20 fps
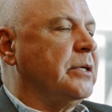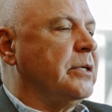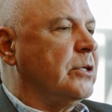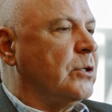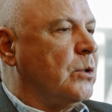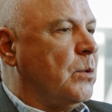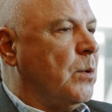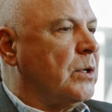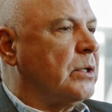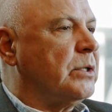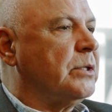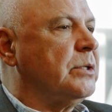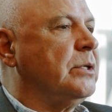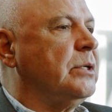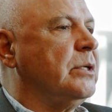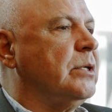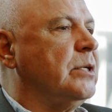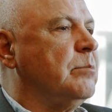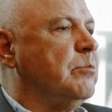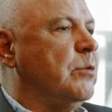
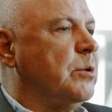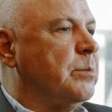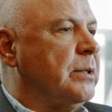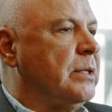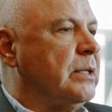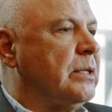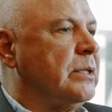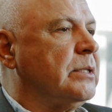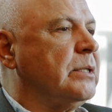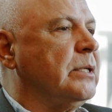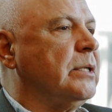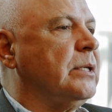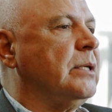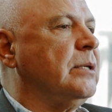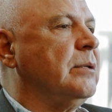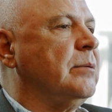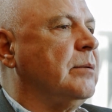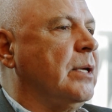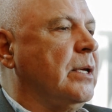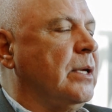inequality,
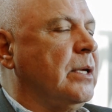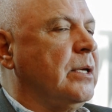mobility,